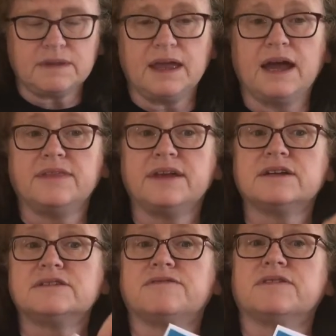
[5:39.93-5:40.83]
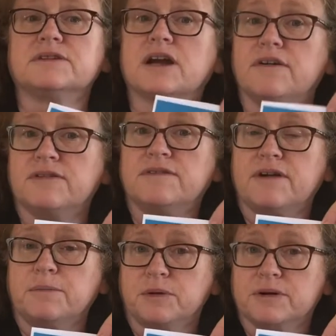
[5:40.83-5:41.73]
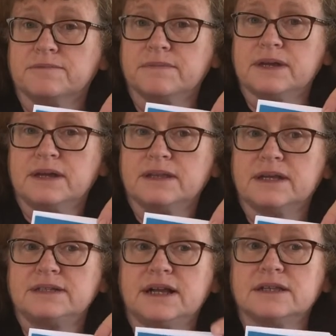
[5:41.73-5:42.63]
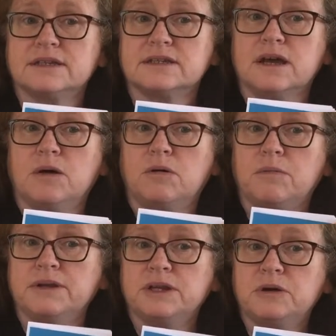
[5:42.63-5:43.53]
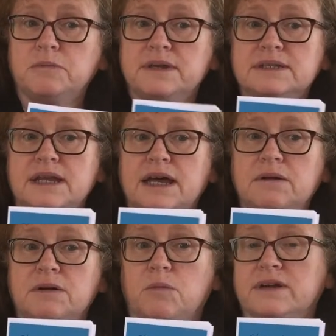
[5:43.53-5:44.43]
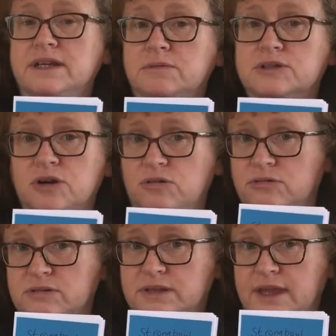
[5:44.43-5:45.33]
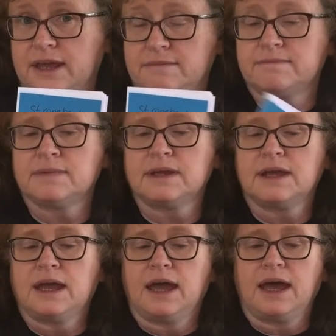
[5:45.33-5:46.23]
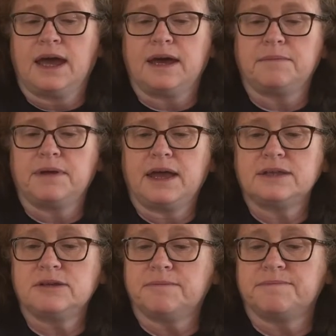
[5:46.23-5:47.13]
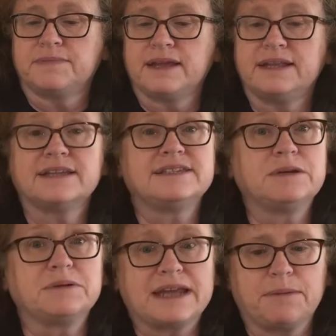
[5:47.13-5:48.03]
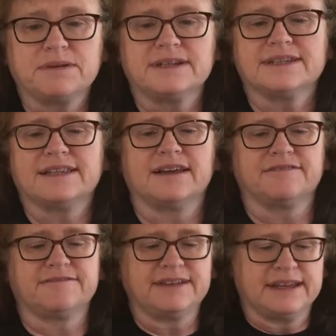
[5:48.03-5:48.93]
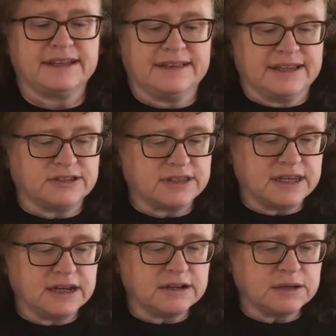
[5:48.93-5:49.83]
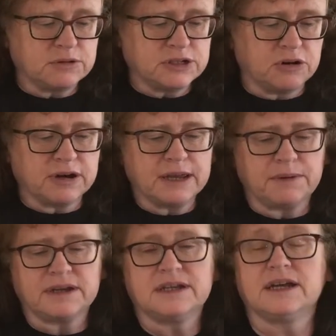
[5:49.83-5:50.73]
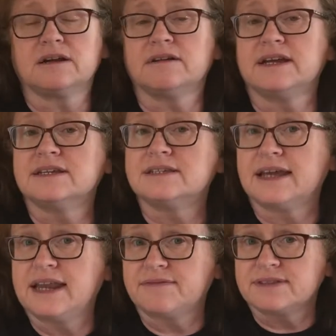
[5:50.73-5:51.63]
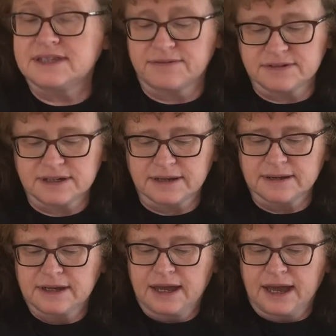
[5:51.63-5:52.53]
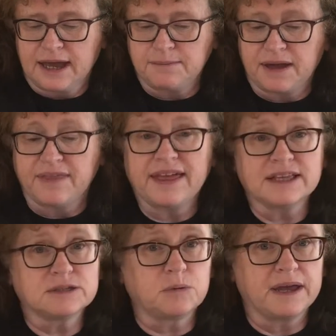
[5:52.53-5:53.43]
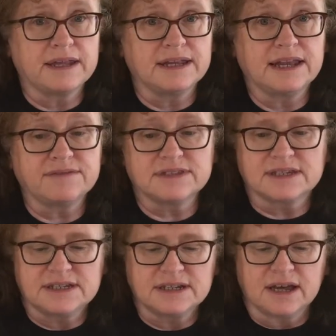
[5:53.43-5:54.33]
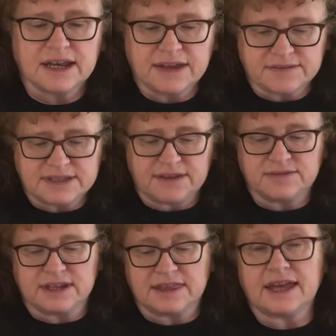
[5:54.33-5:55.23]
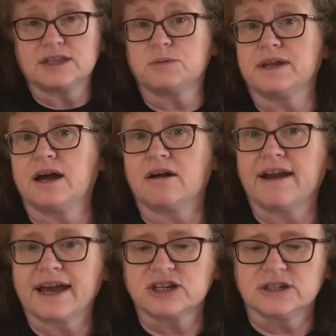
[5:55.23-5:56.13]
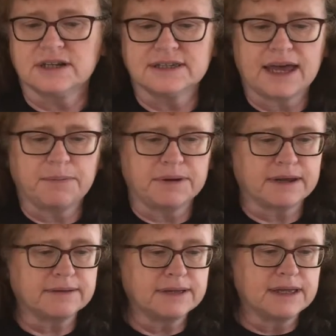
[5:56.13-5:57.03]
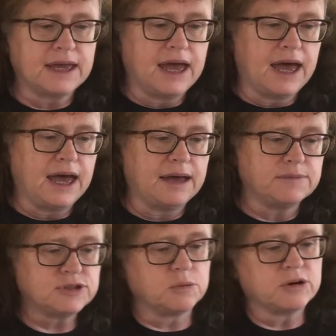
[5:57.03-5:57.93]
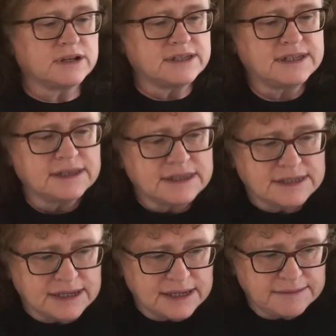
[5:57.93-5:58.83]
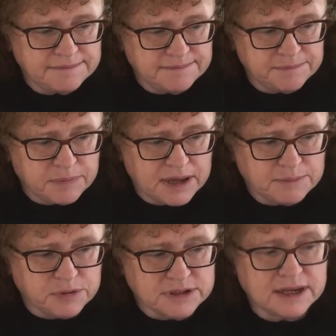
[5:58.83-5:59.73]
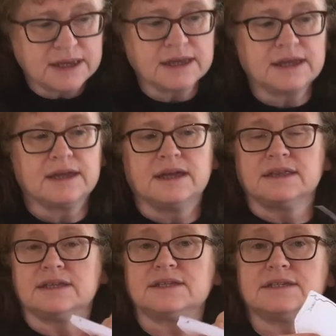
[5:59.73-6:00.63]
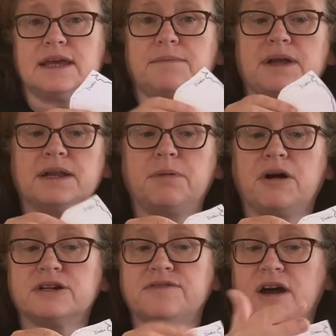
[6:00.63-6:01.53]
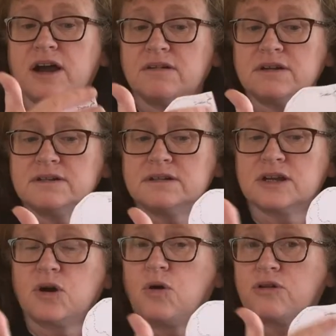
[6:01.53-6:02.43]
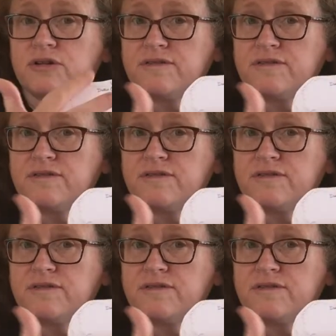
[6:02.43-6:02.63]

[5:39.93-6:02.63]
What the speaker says: And there's the front cover of our book that tells us what we know him as now and what he was called then. So let's see what happened in his life. So the year that we're talking about here is 1170, and that's when 1169, 1170, that's when our action is happening. So we're going to set the scene by putting, this is a little part of Ireland, a little corner of